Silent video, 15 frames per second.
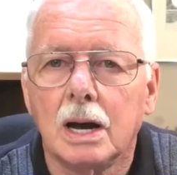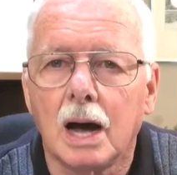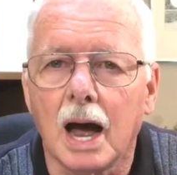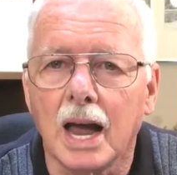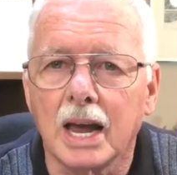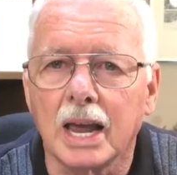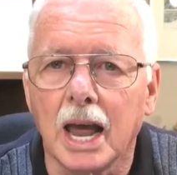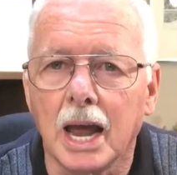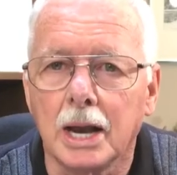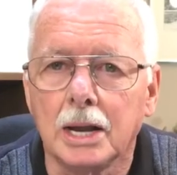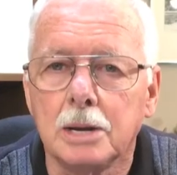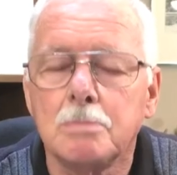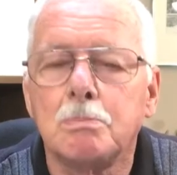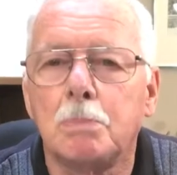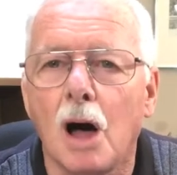Hi again,
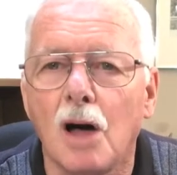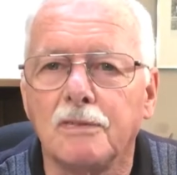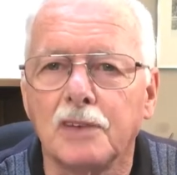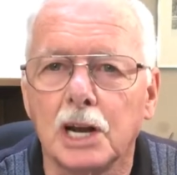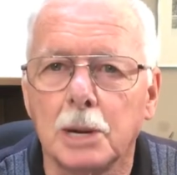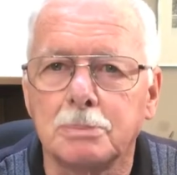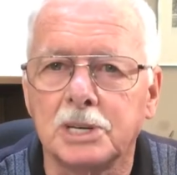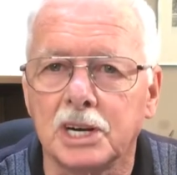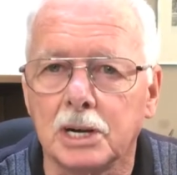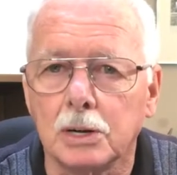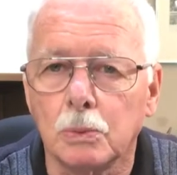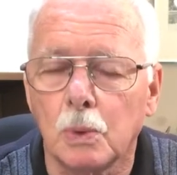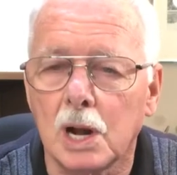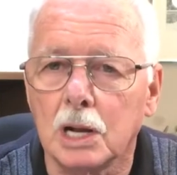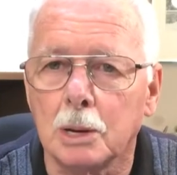Paul Phillips here.
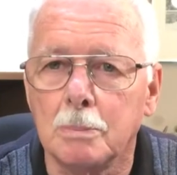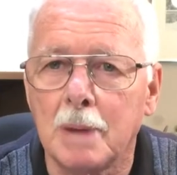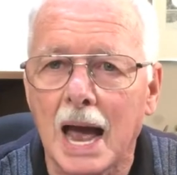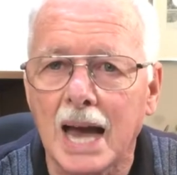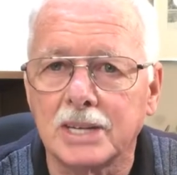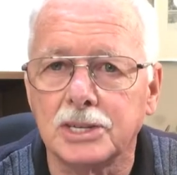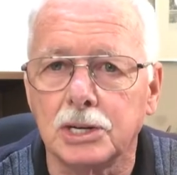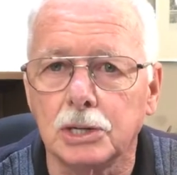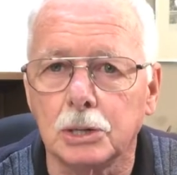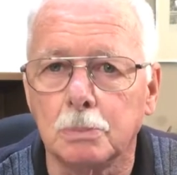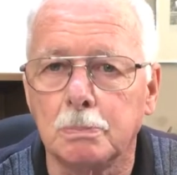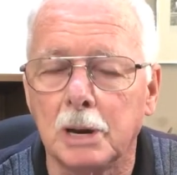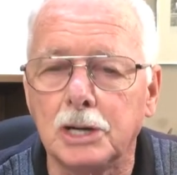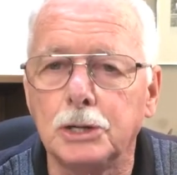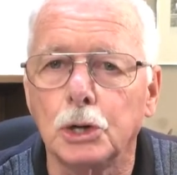Welcome back to
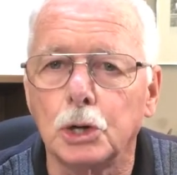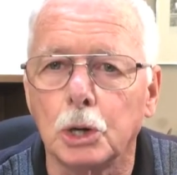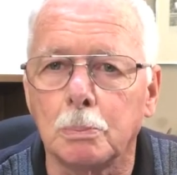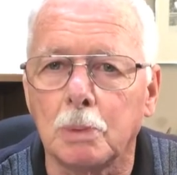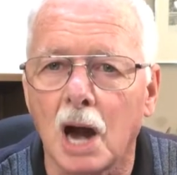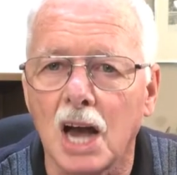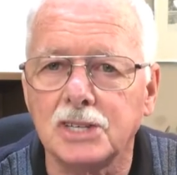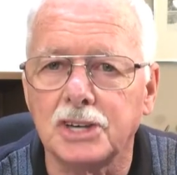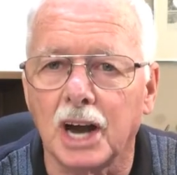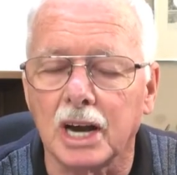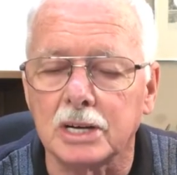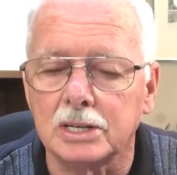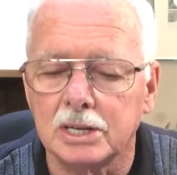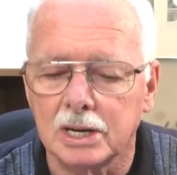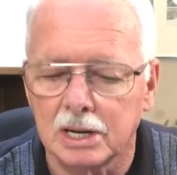Bid Euchre
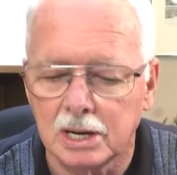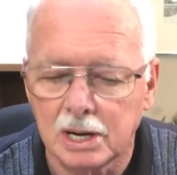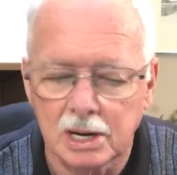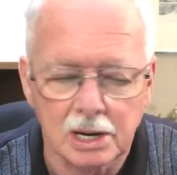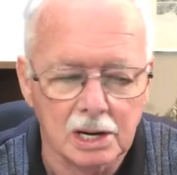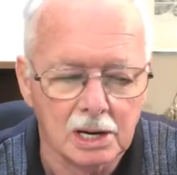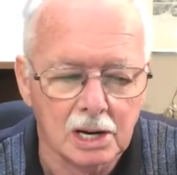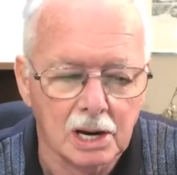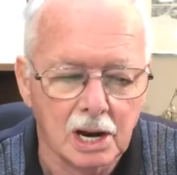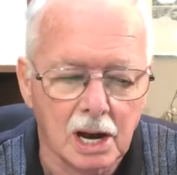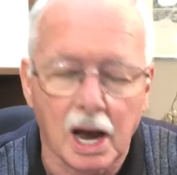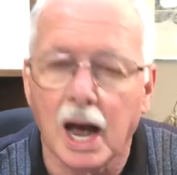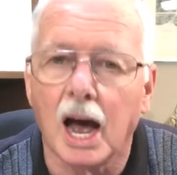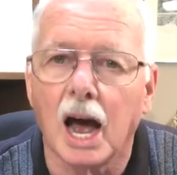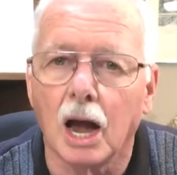Project.
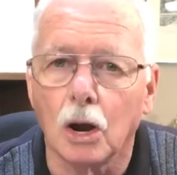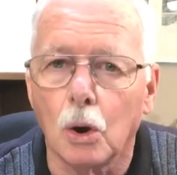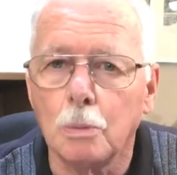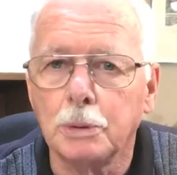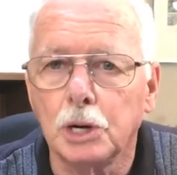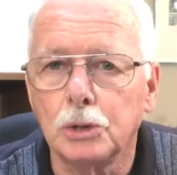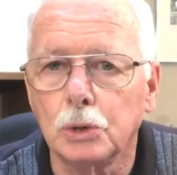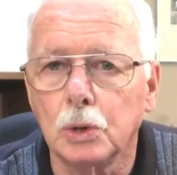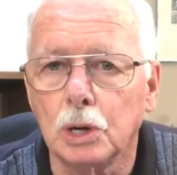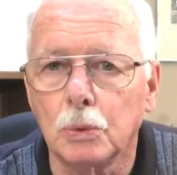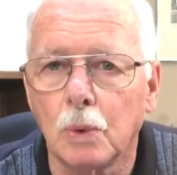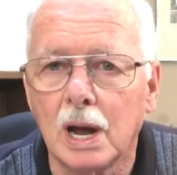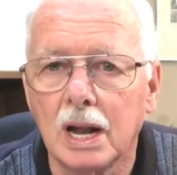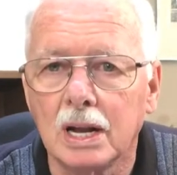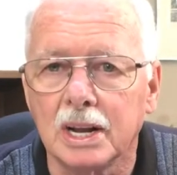I hope you're doing
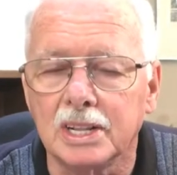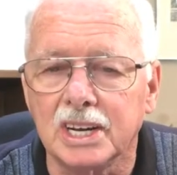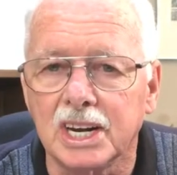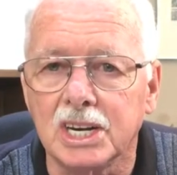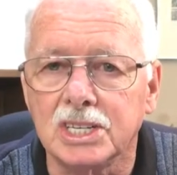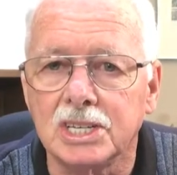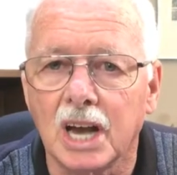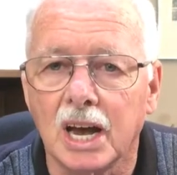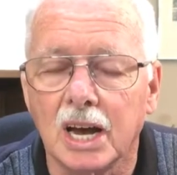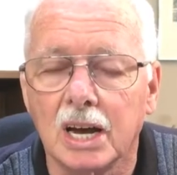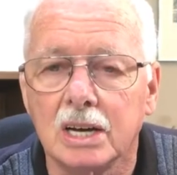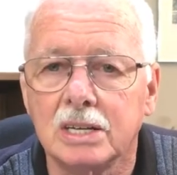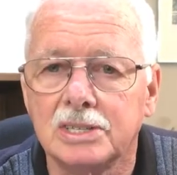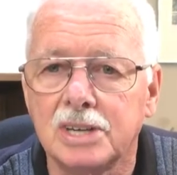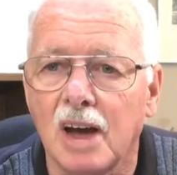well in these
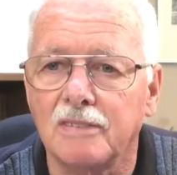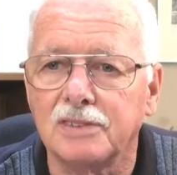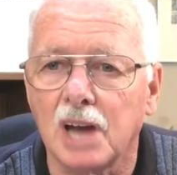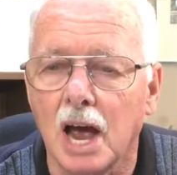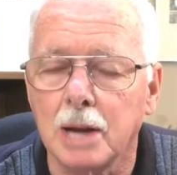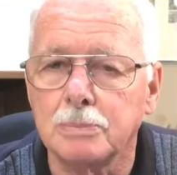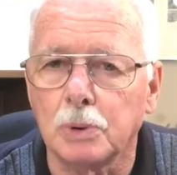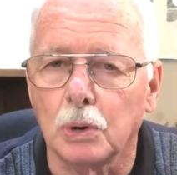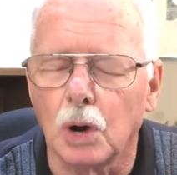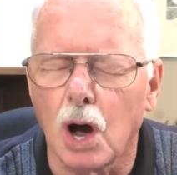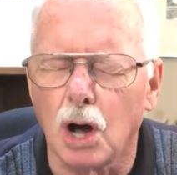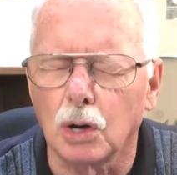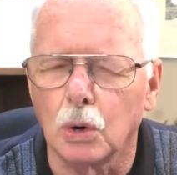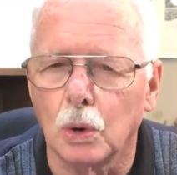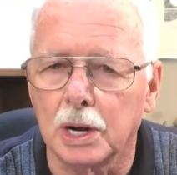tough times we're
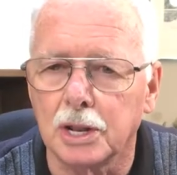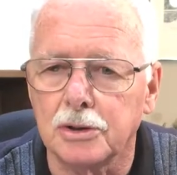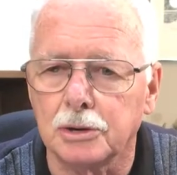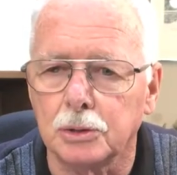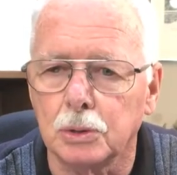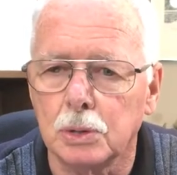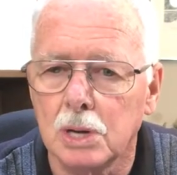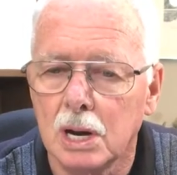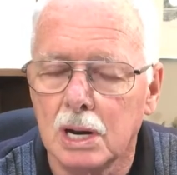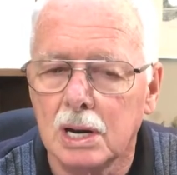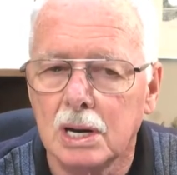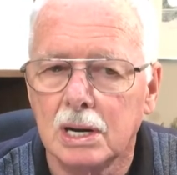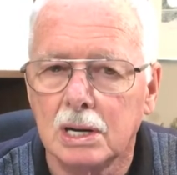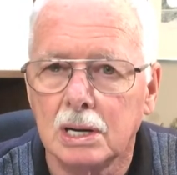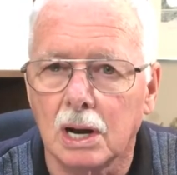all going through.
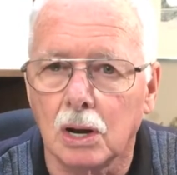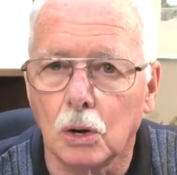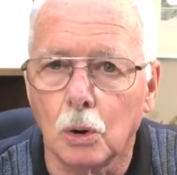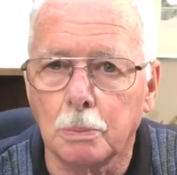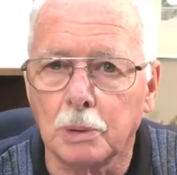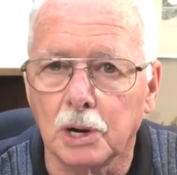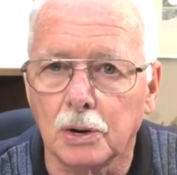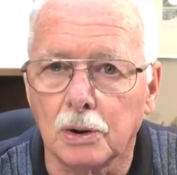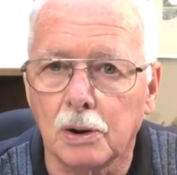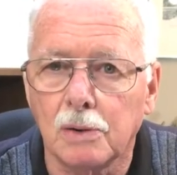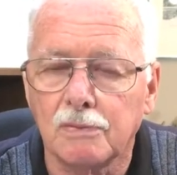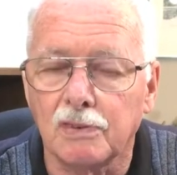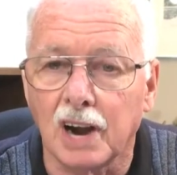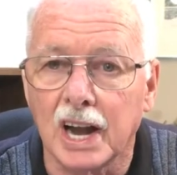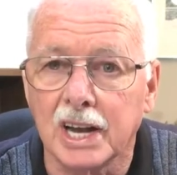I hope your
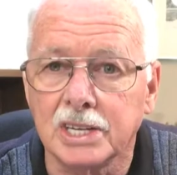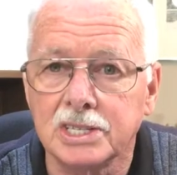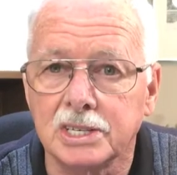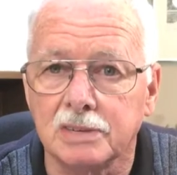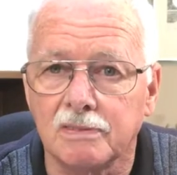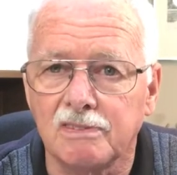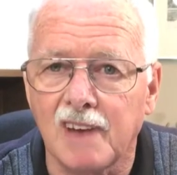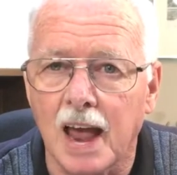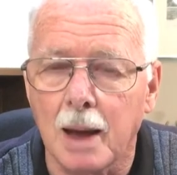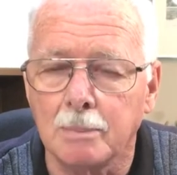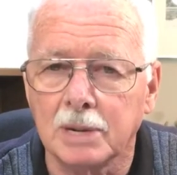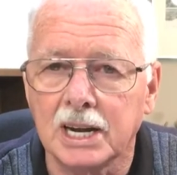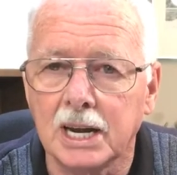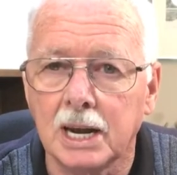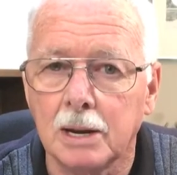friends and
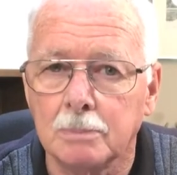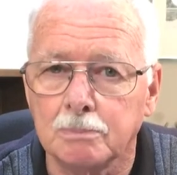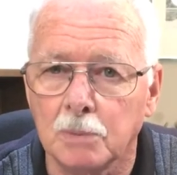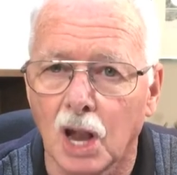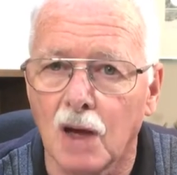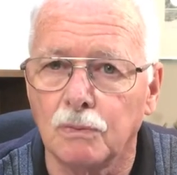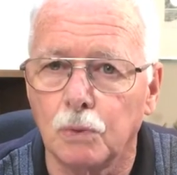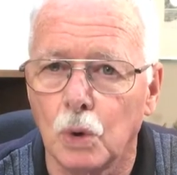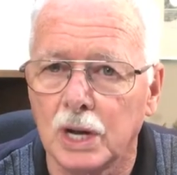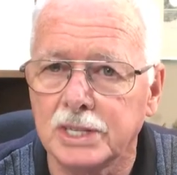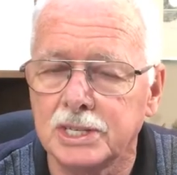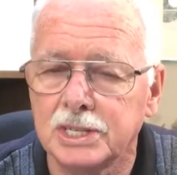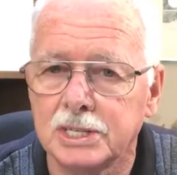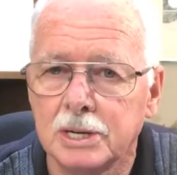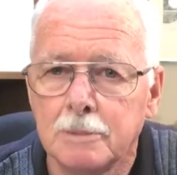family, loved
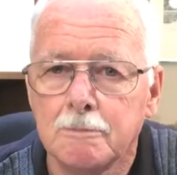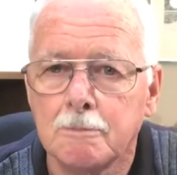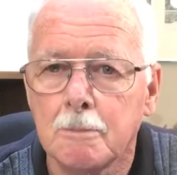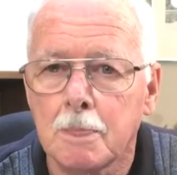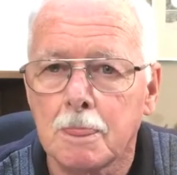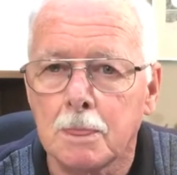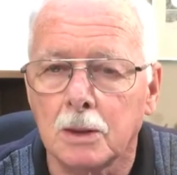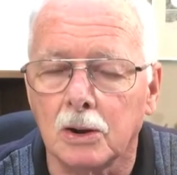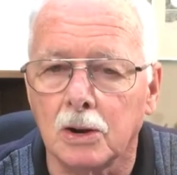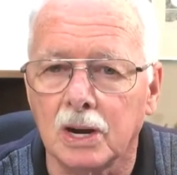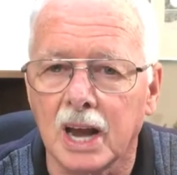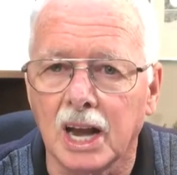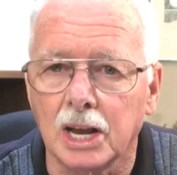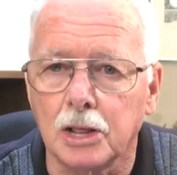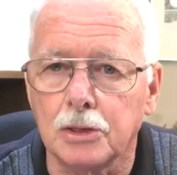ones are
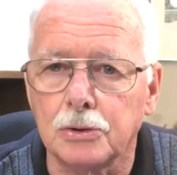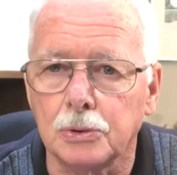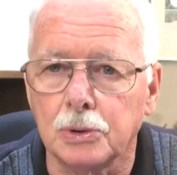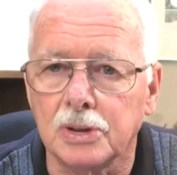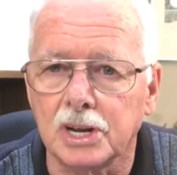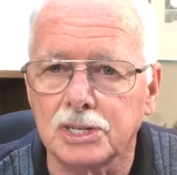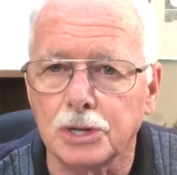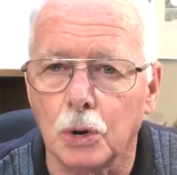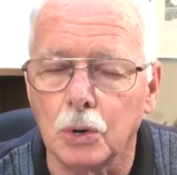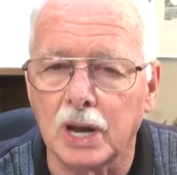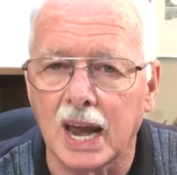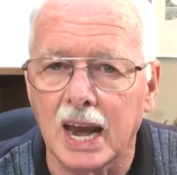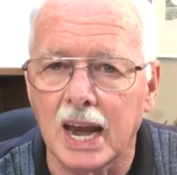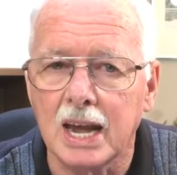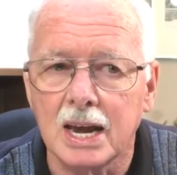getting through this
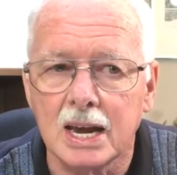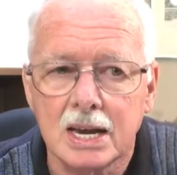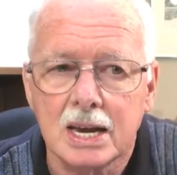okay.